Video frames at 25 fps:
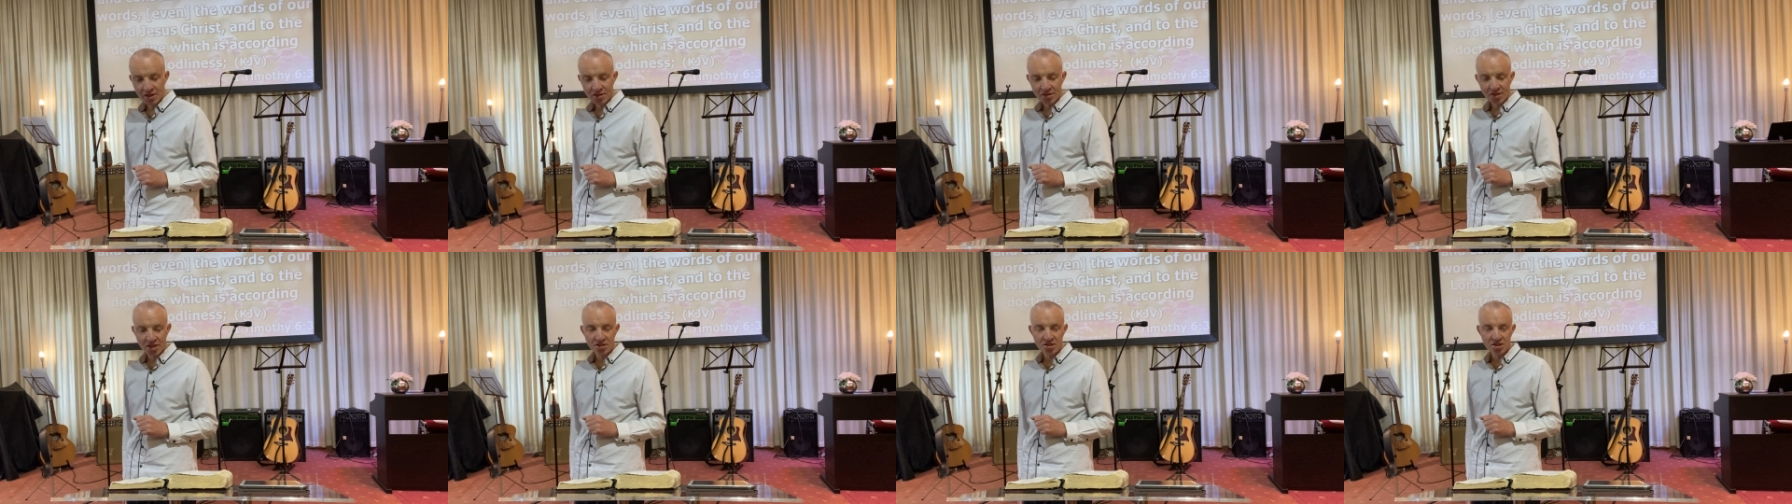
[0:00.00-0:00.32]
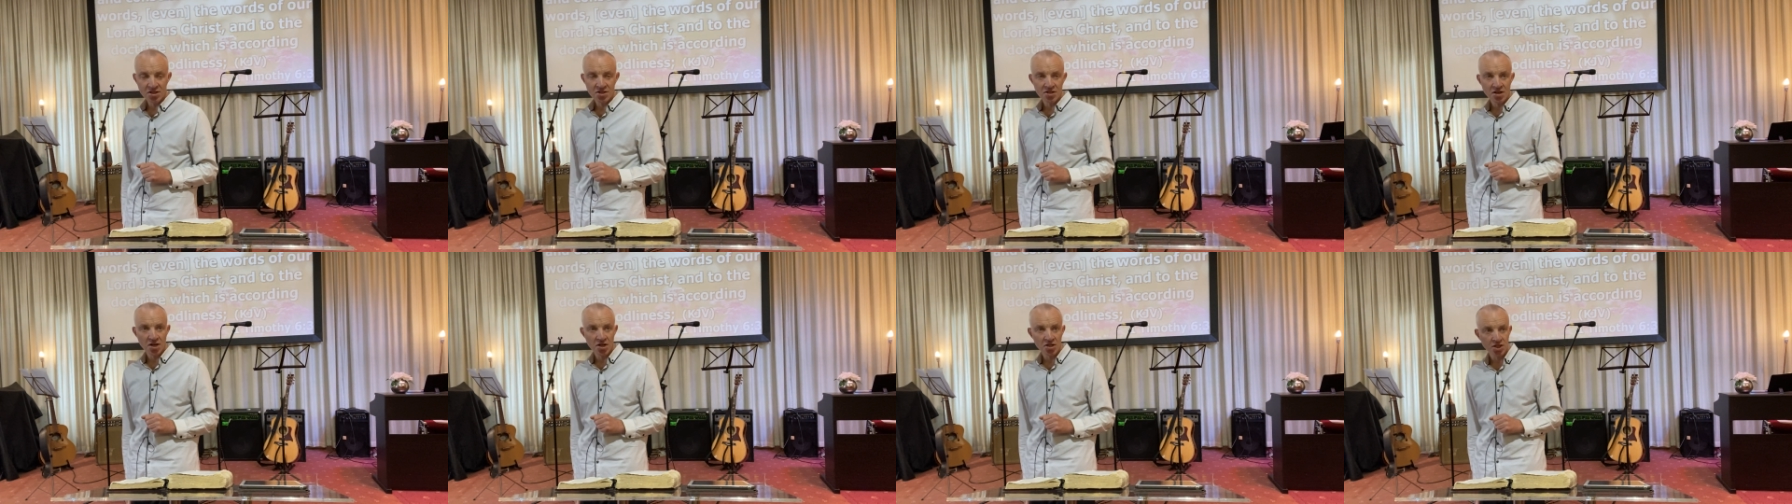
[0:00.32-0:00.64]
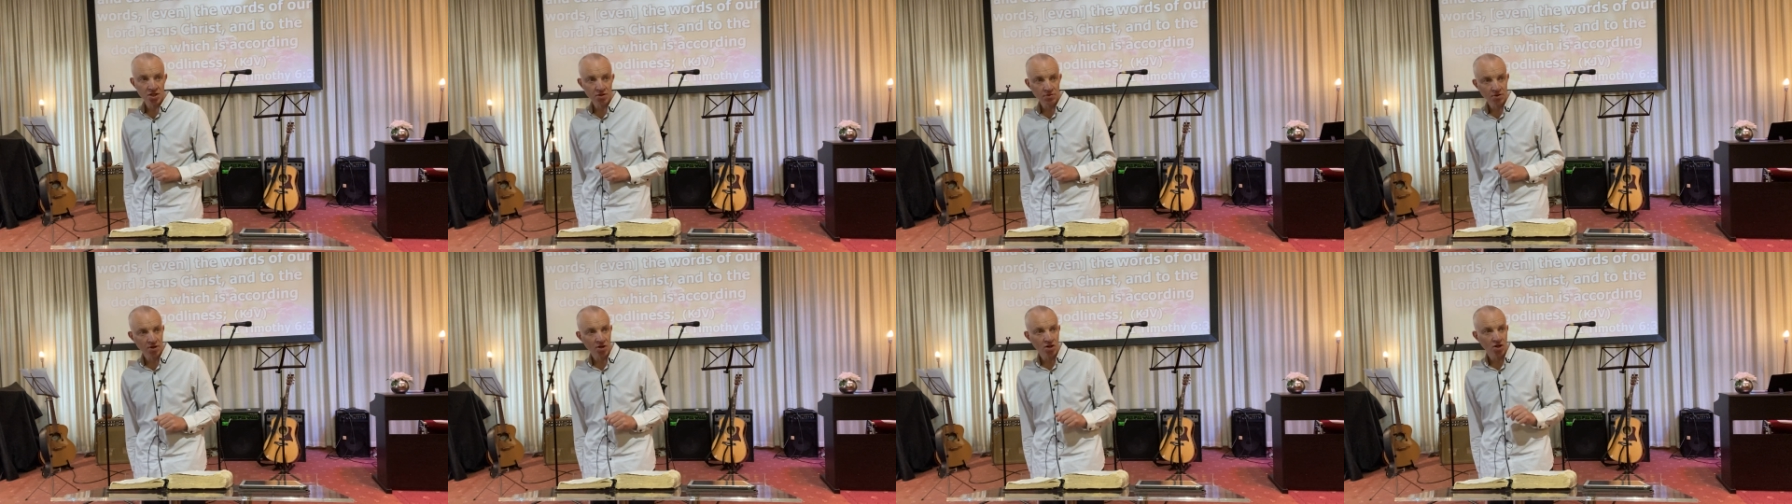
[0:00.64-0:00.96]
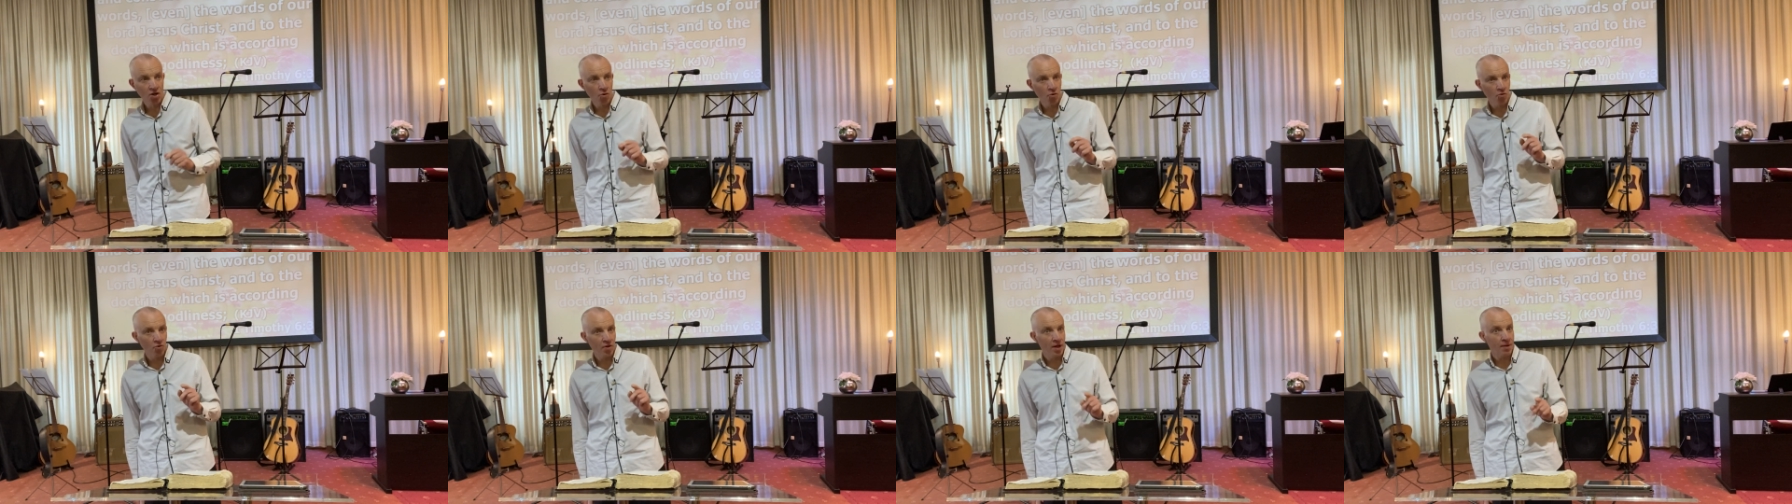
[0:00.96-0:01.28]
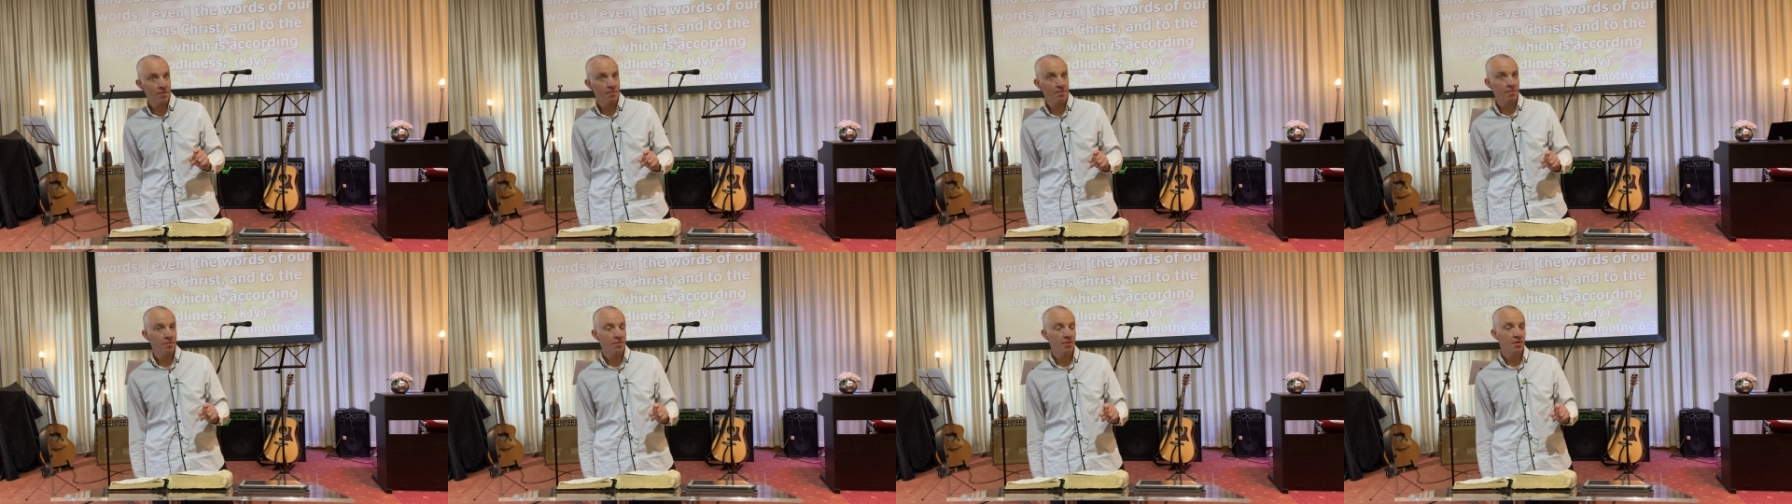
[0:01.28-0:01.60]
Jesus says, You will know
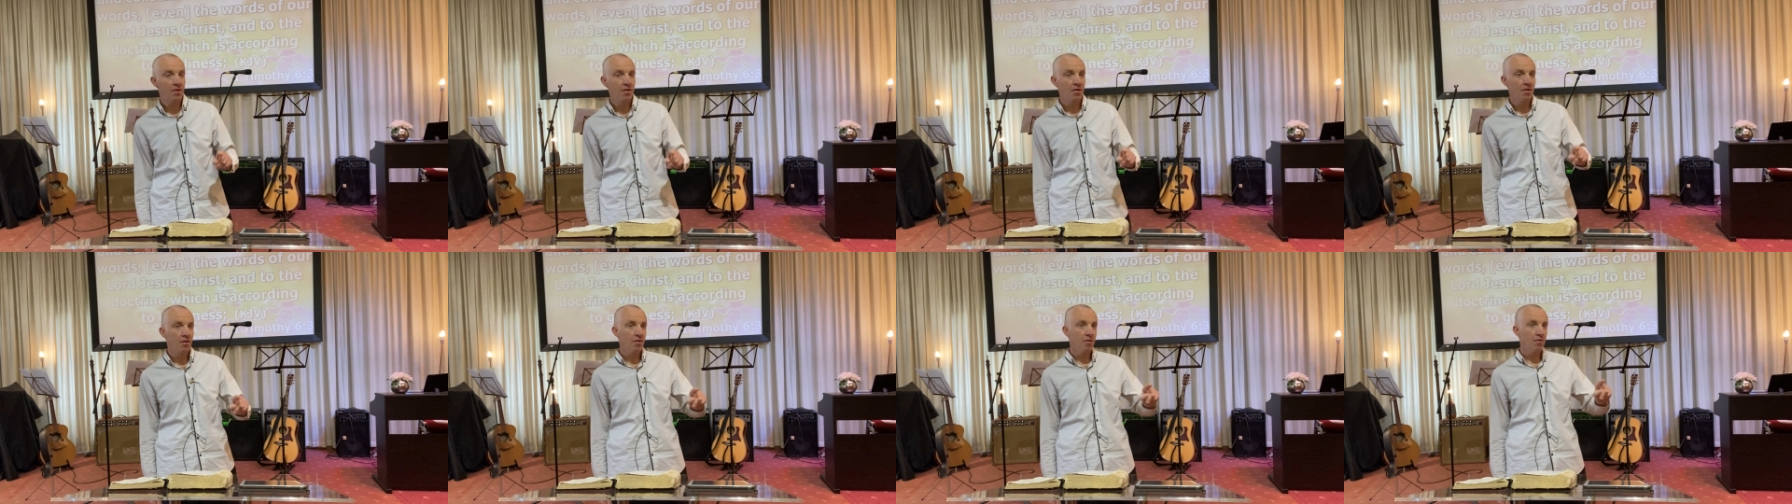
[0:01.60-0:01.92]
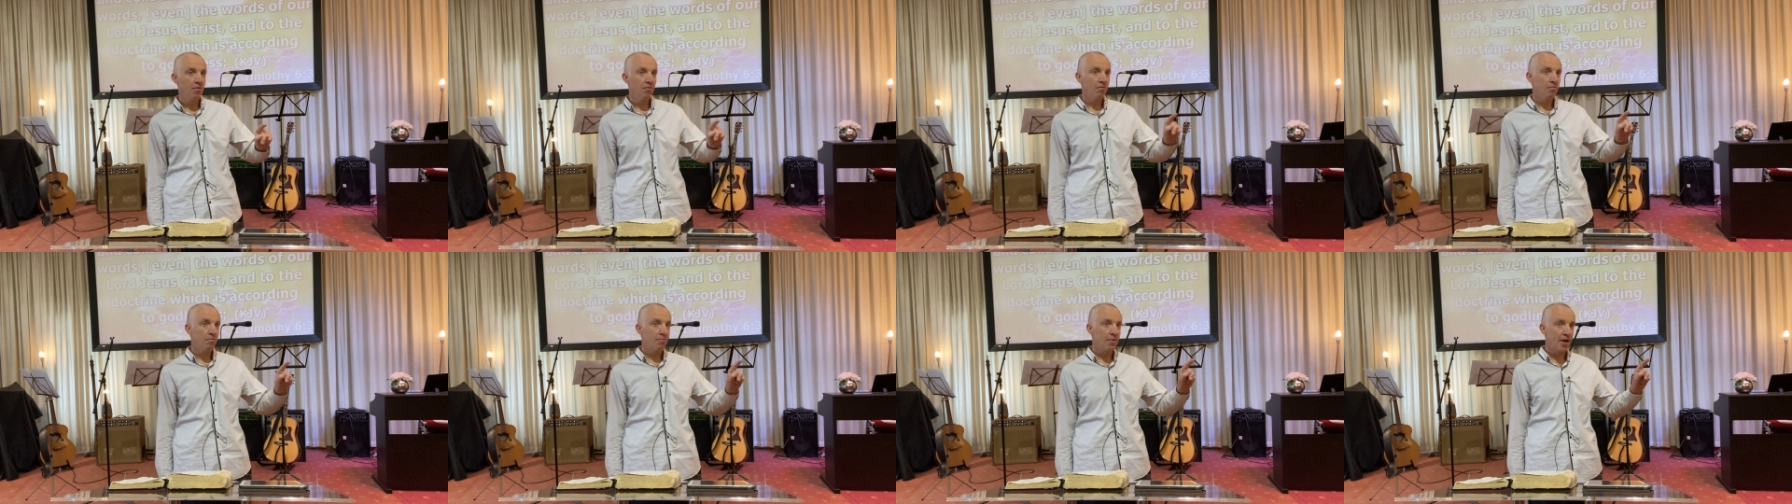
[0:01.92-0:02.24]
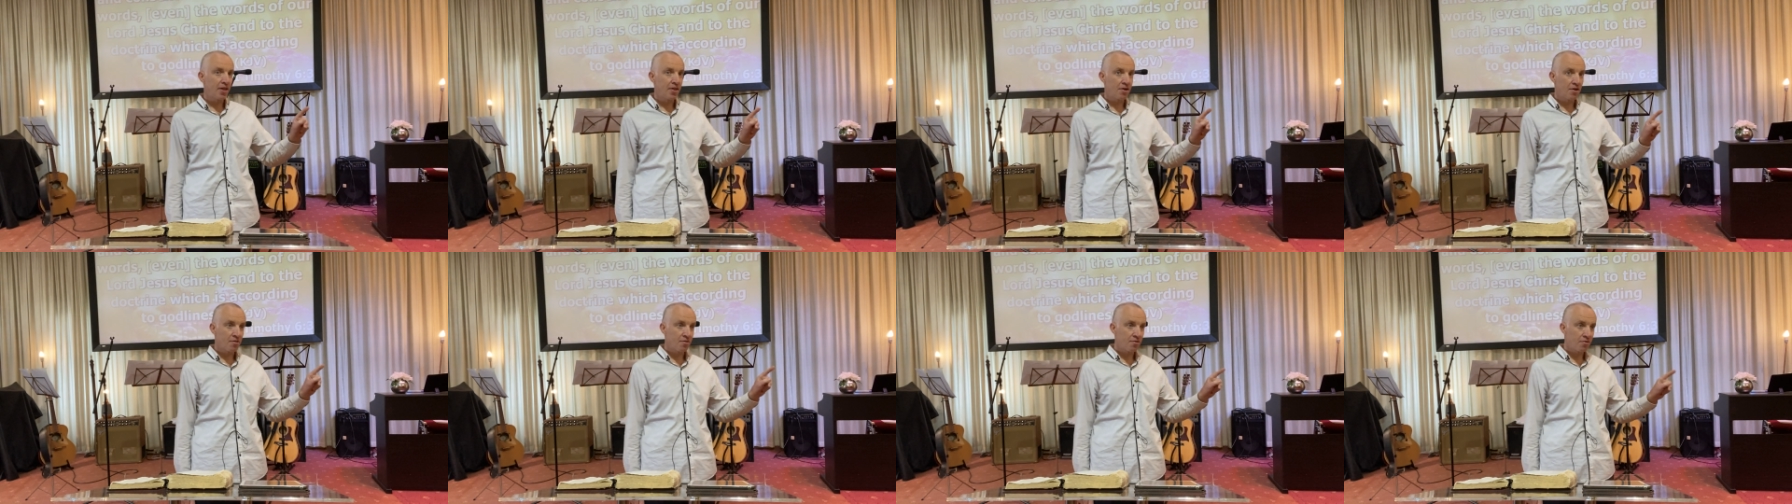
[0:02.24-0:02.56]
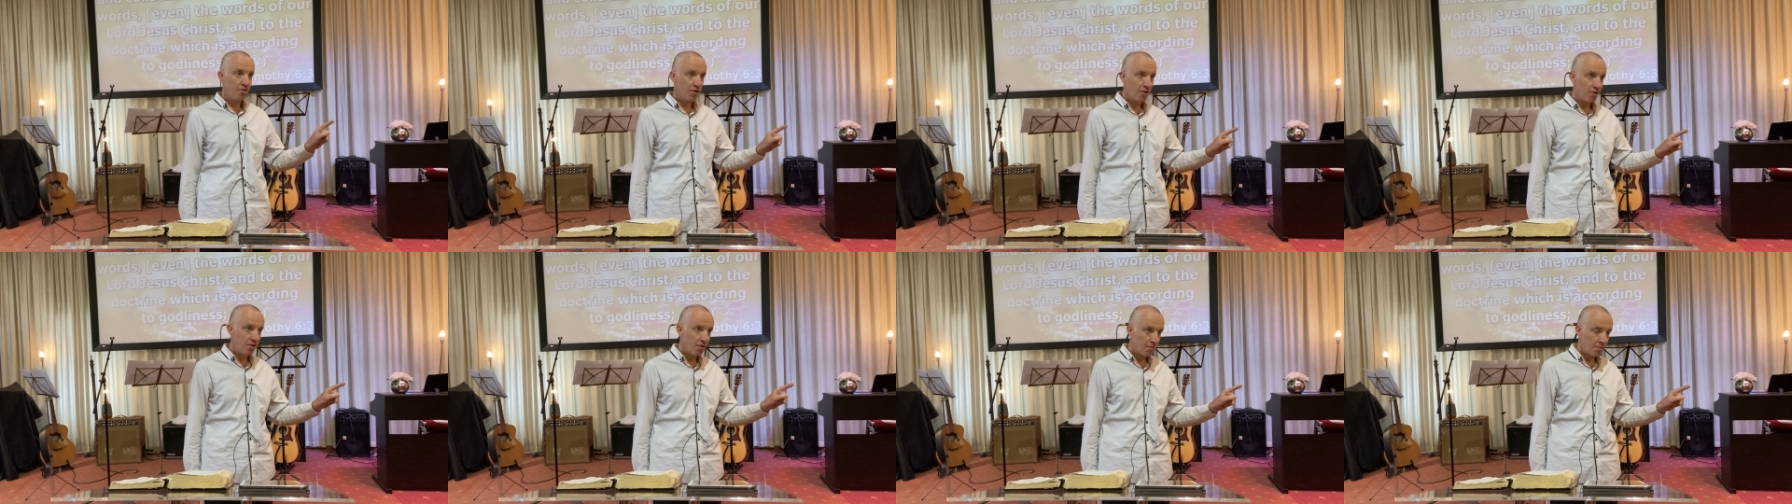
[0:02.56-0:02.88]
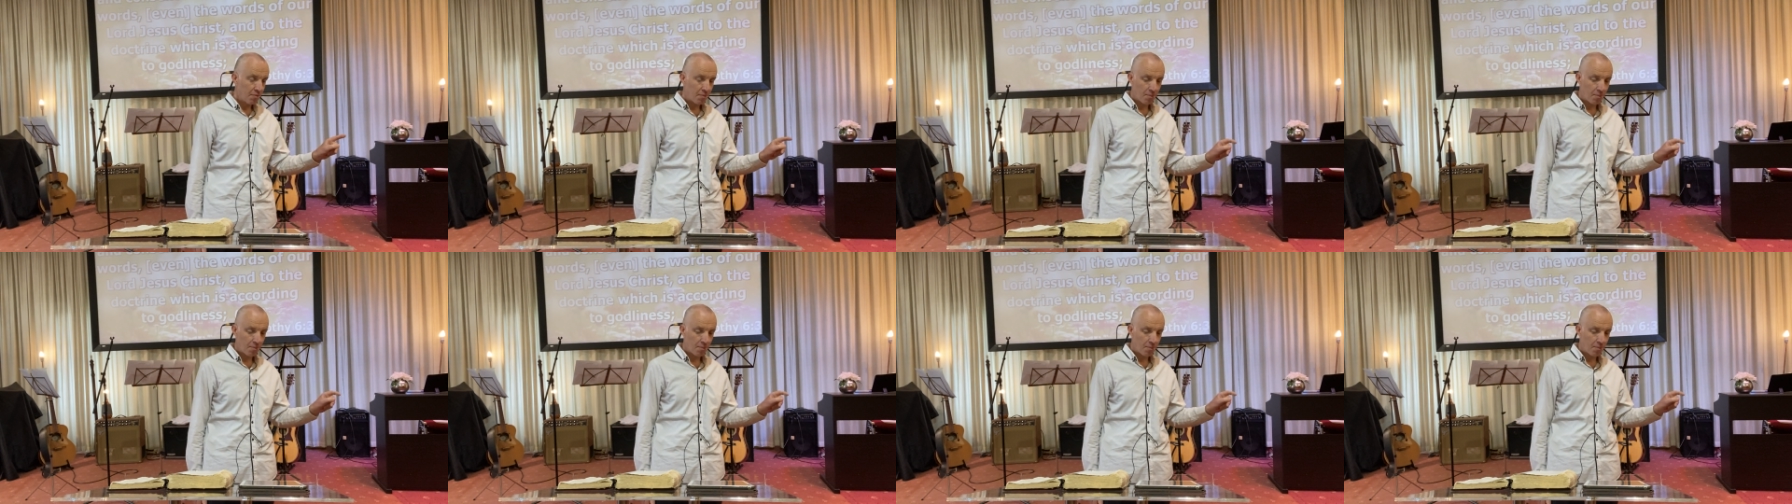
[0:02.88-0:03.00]
them by their fruit.